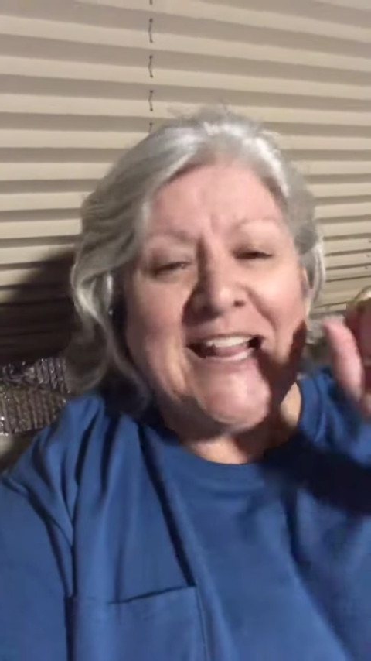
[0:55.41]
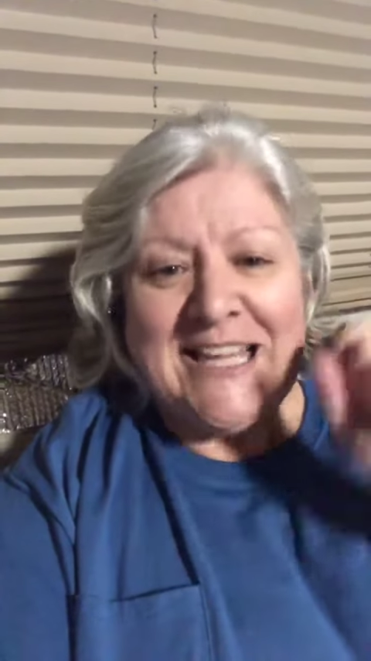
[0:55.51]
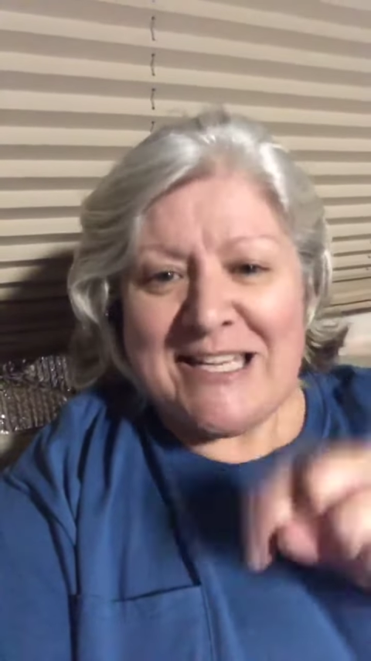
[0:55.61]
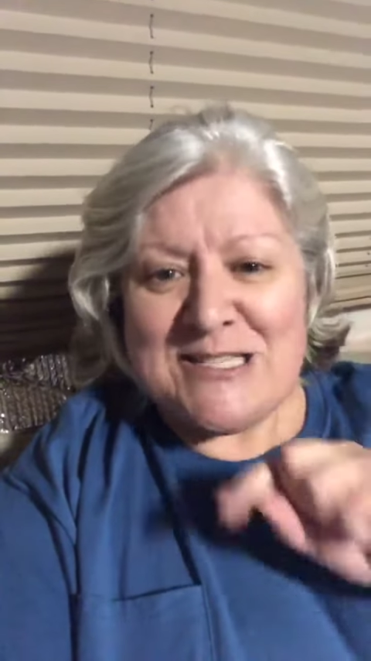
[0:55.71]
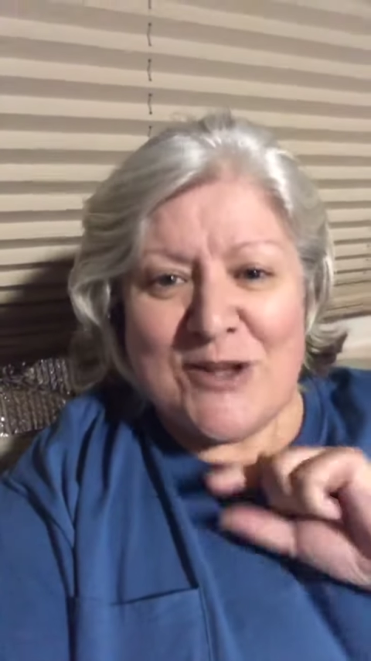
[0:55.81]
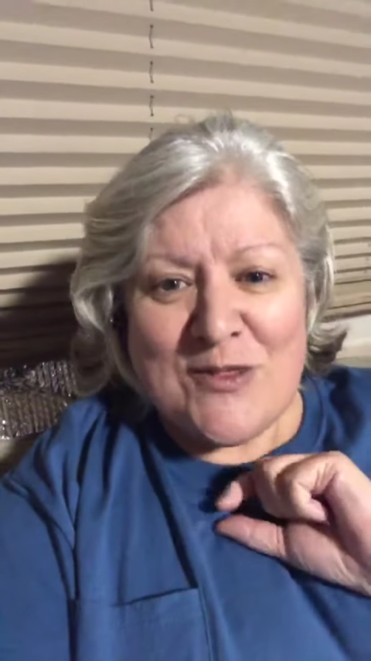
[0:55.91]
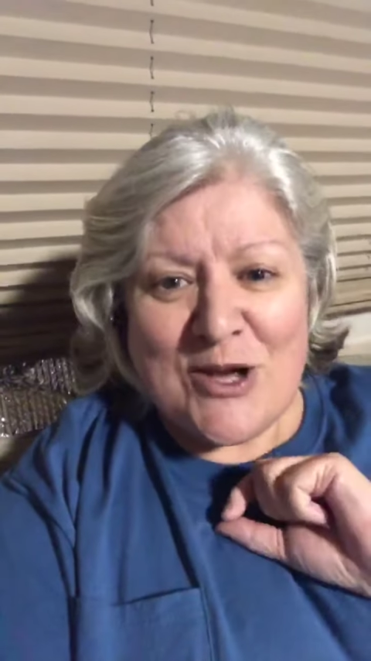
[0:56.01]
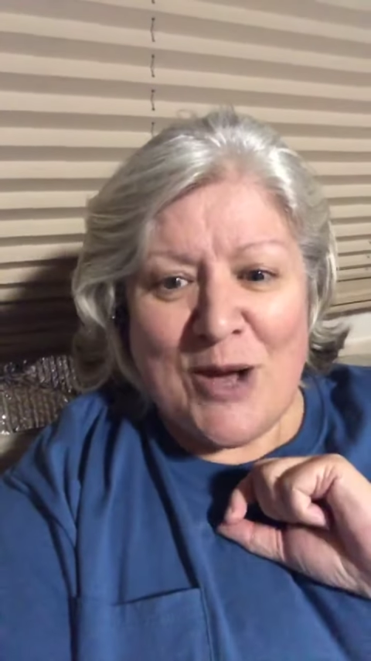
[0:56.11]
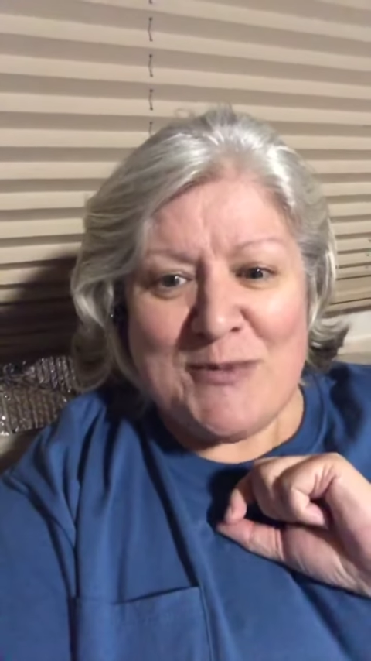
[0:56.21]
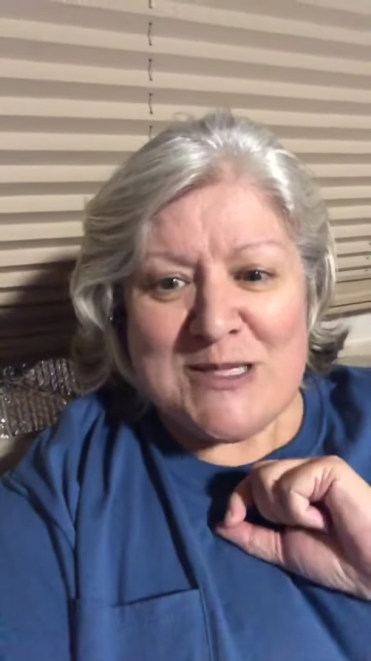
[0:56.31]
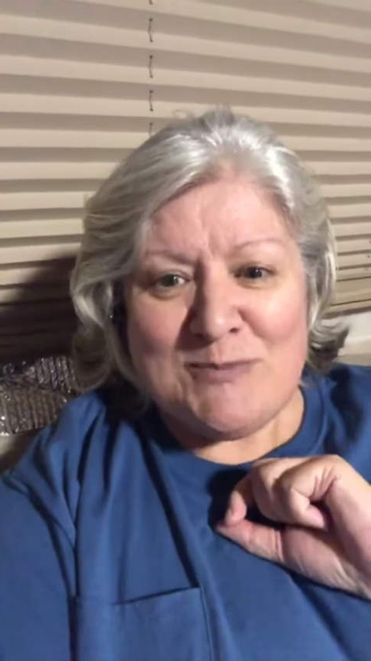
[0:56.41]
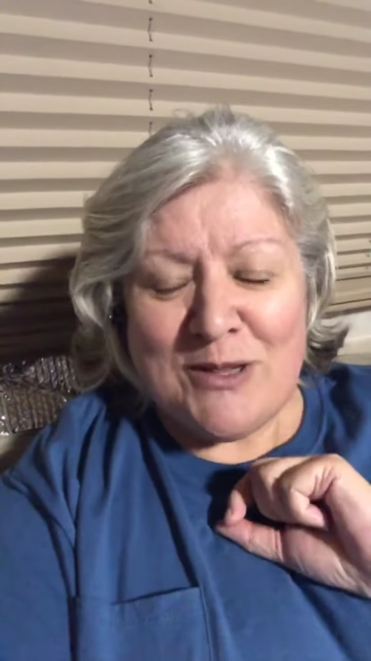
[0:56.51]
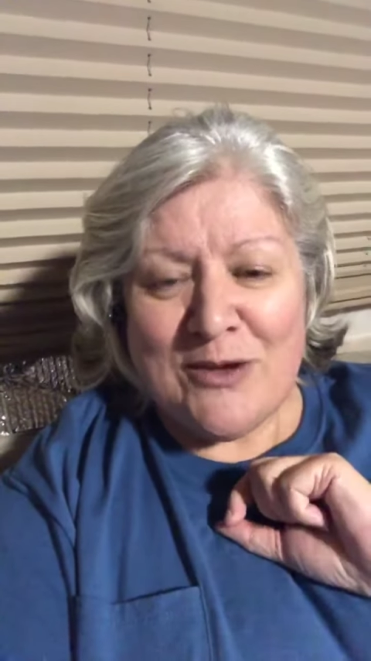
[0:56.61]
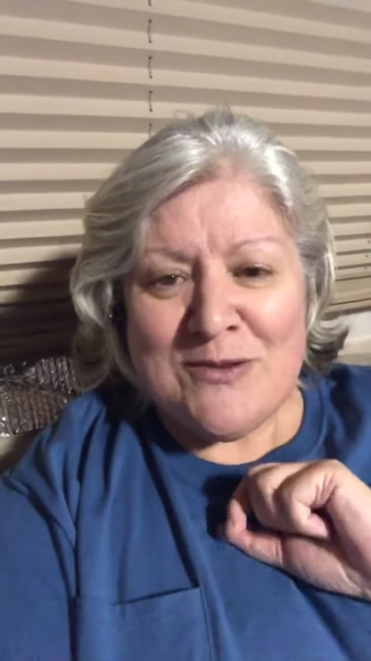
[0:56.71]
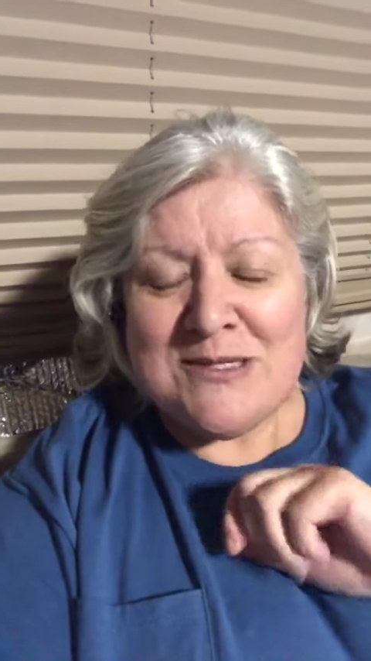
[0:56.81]
Let us know in the comments
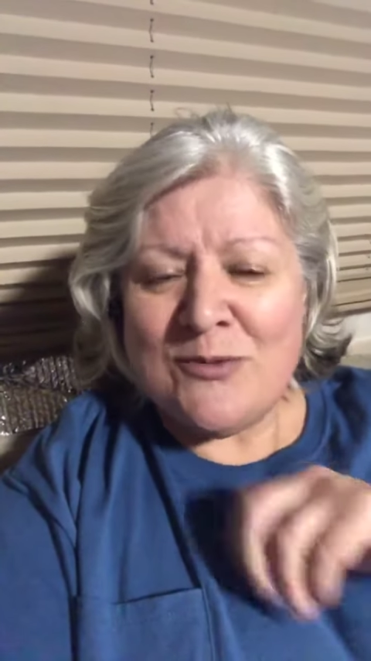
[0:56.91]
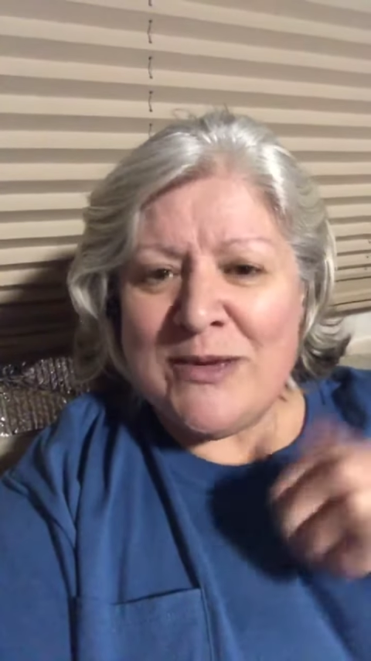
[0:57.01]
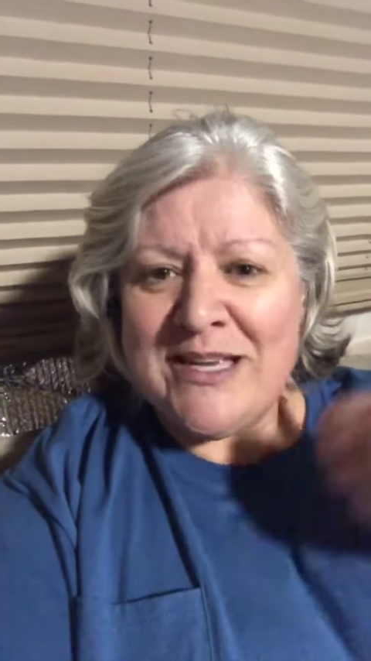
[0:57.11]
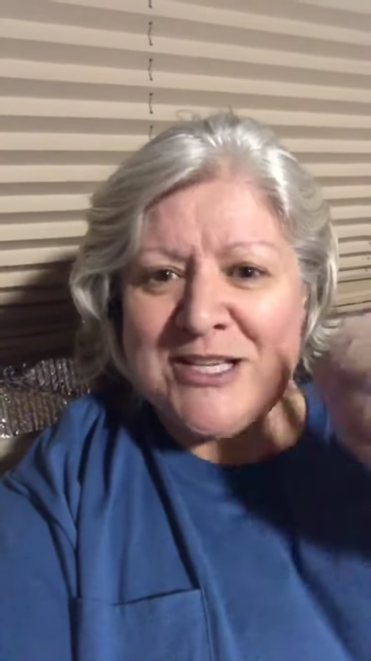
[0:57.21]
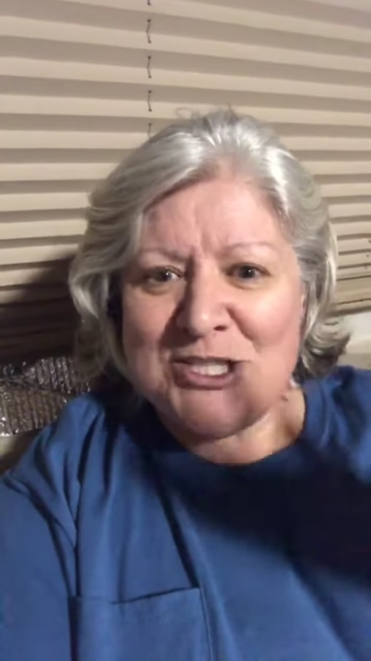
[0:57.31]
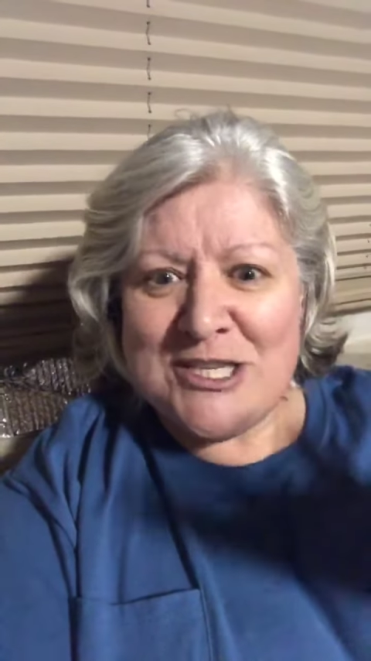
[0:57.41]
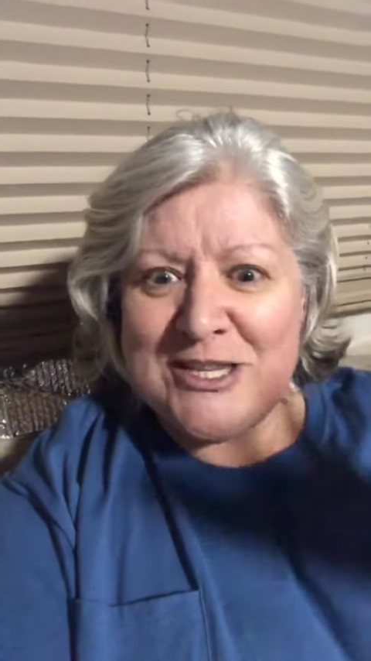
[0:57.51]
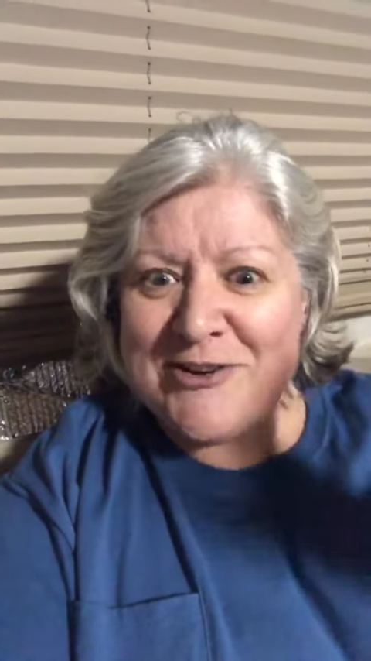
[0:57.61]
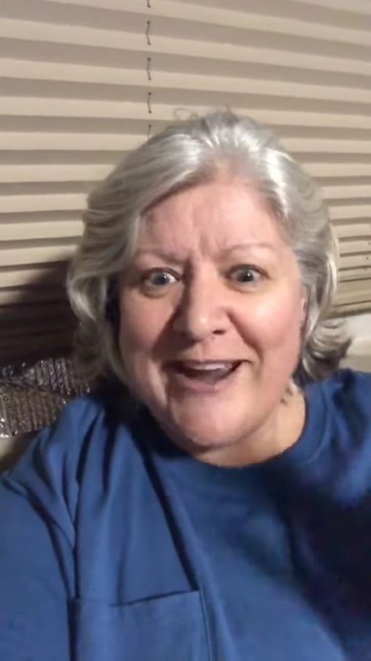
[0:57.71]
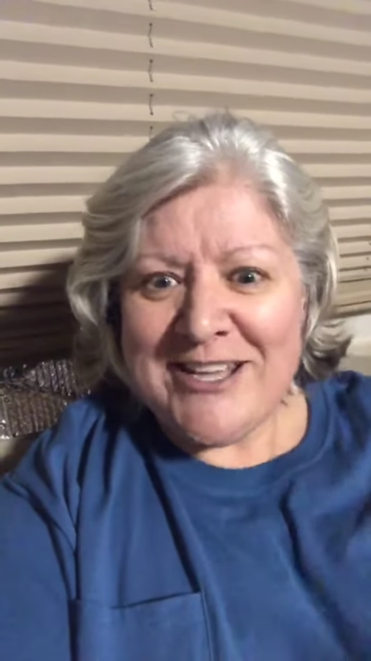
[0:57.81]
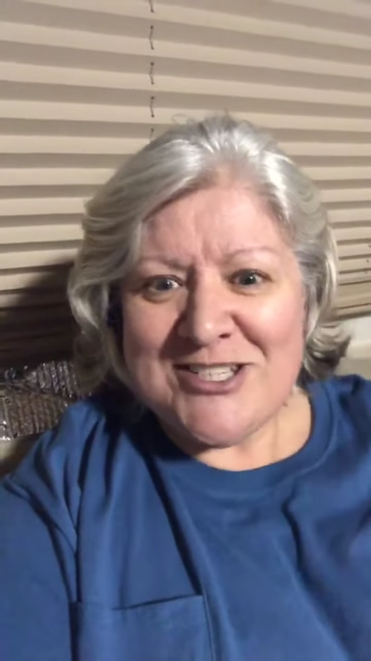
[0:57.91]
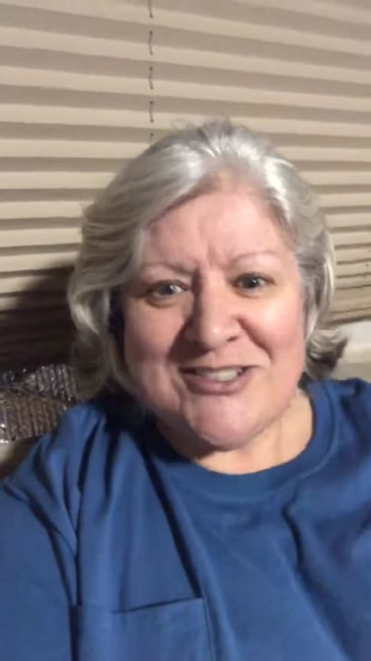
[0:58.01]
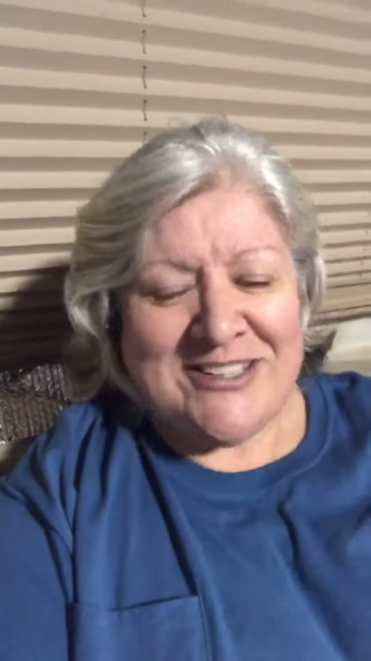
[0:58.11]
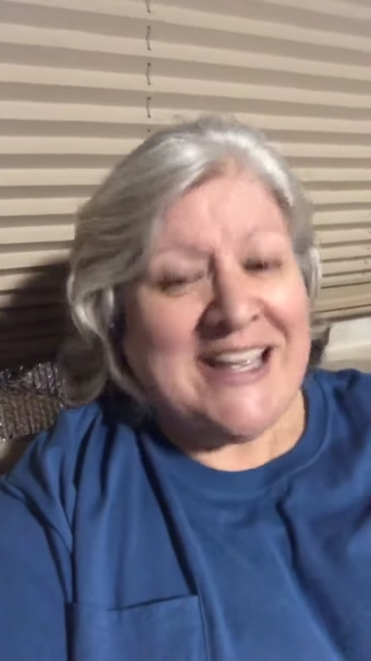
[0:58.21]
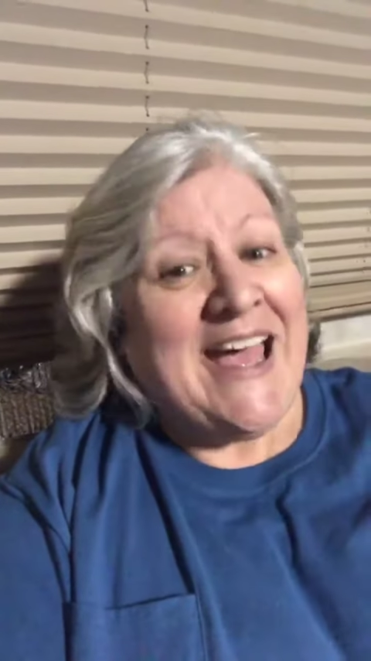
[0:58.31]
below so we can share the
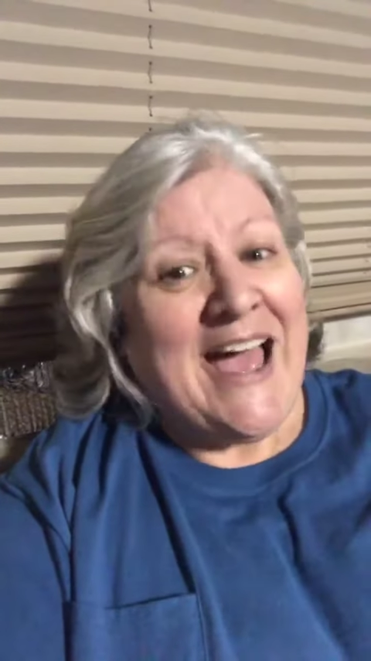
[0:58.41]
gratitude.